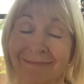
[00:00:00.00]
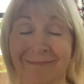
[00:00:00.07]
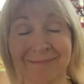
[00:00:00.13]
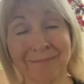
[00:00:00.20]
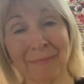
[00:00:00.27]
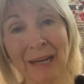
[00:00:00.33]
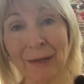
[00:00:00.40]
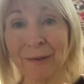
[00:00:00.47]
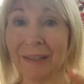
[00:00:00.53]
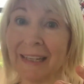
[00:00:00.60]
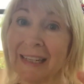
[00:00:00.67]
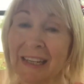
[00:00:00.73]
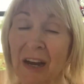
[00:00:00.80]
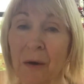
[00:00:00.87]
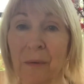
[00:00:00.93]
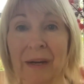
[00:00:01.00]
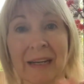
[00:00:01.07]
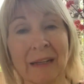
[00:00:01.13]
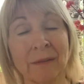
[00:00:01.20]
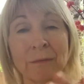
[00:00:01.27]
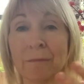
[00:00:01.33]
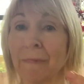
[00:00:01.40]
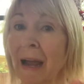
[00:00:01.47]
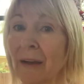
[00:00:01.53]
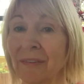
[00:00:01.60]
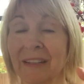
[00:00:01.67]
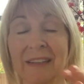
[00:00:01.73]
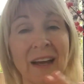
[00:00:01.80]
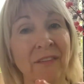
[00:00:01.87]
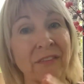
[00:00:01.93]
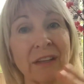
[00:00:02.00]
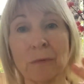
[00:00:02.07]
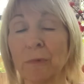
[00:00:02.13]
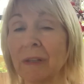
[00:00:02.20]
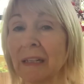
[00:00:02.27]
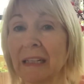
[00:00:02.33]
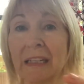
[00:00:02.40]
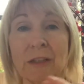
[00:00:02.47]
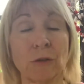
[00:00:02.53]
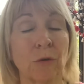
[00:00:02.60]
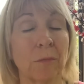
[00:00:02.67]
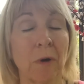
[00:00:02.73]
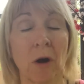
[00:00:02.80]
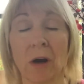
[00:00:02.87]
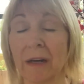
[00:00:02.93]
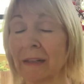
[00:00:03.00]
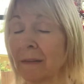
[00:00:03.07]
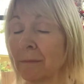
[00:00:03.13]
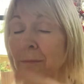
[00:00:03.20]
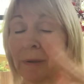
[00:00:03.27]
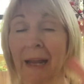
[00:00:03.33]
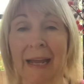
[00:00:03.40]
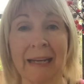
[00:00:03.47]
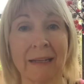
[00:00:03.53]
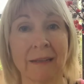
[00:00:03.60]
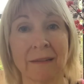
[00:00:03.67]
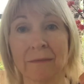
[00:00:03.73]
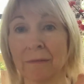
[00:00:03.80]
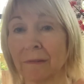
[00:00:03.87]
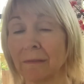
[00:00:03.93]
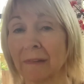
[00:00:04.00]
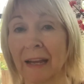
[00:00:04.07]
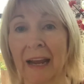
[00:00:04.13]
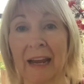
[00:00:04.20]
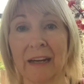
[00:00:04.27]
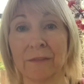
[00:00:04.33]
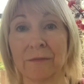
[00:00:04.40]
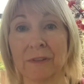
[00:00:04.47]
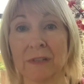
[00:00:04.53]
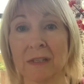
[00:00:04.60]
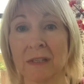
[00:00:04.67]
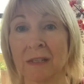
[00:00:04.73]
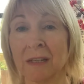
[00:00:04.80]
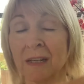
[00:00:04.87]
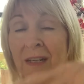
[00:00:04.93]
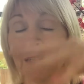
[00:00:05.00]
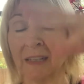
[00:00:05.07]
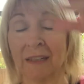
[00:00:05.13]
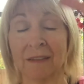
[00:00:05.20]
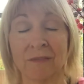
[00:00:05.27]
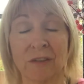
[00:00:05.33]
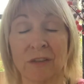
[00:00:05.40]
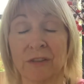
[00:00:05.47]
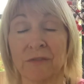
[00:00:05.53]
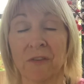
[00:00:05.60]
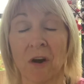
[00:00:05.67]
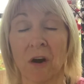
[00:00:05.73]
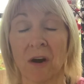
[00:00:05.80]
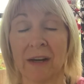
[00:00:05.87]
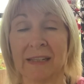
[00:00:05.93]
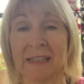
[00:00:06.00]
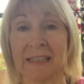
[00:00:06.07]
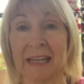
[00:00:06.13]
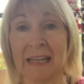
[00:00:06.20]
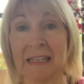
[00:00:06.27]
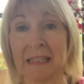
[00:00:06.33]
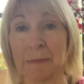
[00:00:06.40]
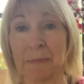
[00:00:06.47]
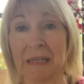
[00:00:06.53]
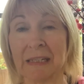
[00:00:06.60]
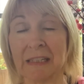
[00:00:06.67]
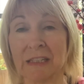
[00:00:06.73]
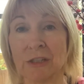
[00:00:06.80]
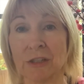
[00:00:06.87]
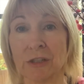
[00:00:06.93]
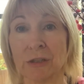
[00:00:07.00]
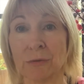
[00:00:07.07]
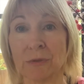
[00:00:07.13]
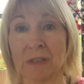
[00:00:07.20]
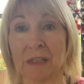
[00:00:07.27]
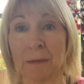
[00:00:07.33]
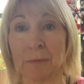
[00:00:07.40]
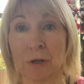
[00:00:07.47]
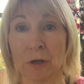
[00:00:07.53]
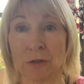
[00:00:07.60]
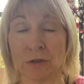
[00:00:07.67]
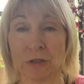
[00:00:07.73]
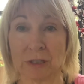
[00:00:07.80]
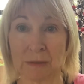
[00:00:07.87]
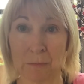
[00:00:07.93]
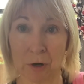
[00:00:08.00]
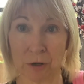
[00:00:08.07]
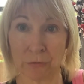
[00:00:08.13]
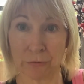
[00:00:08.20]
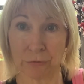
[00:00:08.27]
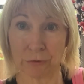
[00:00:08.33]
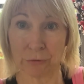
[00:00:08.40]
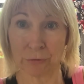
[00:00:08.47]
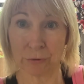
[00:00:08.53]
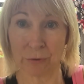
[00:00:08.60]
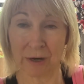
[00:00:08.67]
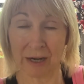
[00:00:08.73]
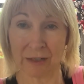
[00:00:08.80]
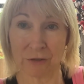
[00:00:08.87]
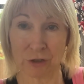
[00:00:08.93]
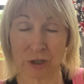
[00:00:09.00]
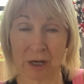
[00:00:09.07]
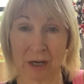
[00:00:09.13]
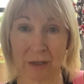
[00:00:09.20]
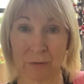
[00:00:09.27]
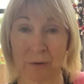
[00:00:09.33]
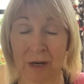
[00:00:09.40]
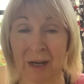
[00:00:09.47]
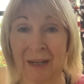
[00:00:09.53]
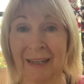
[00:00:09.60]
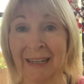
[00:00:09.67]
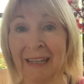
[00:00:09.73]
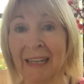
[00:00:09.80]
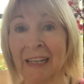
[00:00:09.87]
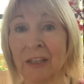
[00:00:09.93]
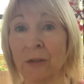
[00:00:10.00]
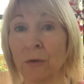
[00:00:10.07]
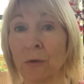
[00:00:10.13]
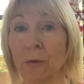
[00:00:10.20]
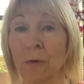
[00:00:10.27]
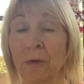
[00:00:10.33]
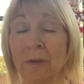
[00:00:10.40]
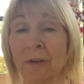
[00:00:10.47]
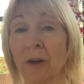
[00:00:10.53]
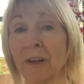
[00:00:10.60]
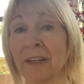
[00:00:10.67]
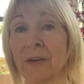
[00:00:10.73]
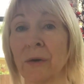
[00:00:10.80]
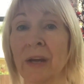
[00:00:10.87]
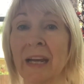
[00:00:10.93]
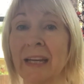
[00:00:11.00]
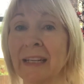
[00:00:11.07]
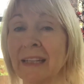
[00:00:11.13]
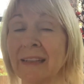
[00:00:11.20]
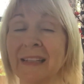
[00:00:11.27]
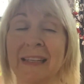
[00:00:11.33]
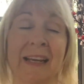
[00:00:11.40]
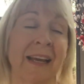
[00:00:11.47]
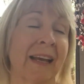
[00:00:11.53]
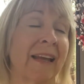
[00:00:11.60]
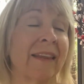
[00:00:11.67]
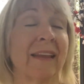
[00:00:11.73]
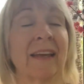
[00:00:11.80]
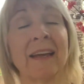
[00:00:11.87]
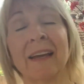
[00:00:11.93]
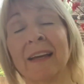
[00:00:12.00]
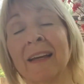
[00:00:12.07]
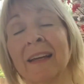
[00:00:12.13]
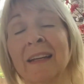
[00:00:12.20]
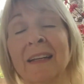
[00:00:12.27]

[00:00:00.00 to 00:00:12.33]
merrily going, having nothing really in your mind, blank canvas. The divine sends a message to your subconscious mind through your crown chakra. You've got your head in the air there,